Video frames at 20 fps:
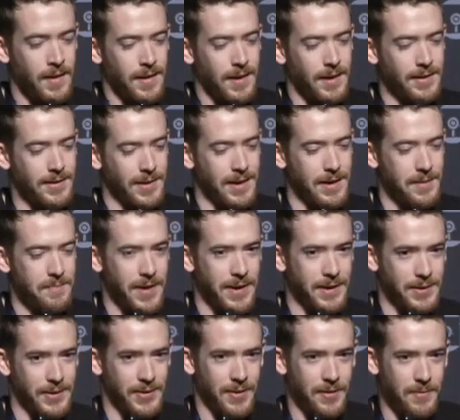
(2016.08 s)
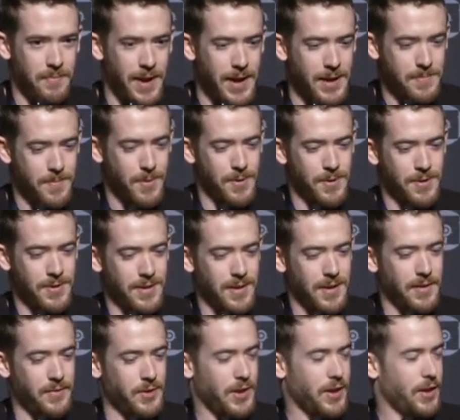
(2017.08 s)
It's a Microsoft
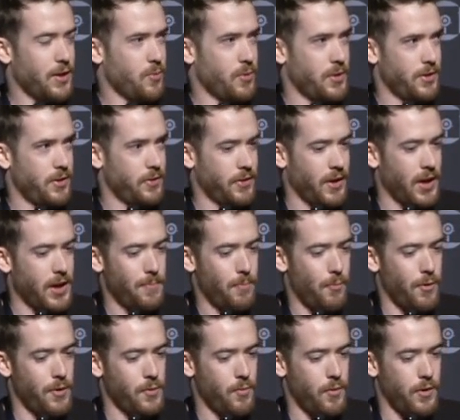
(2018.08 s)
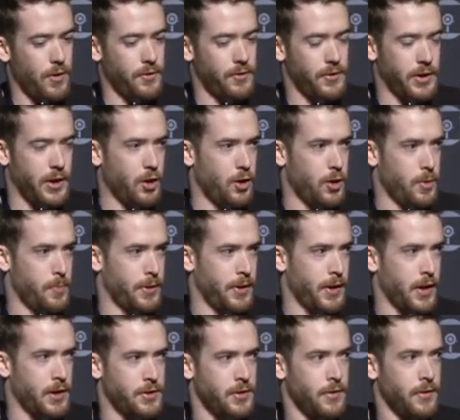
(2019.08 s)
backport of a lot of Windows 8.1 security
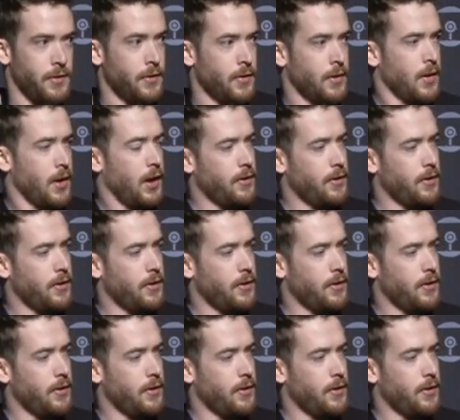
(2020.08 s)
protections.